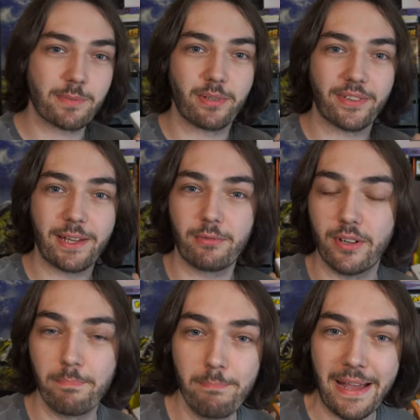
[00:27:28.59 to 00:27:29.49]
but they were
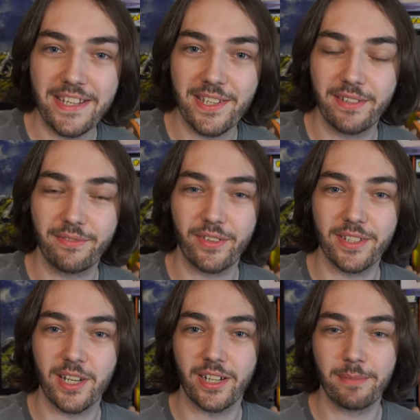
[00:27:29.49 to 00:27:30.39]
amazing for the
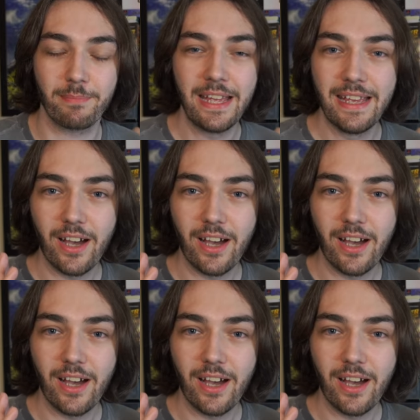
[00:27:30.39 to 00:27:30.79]
time.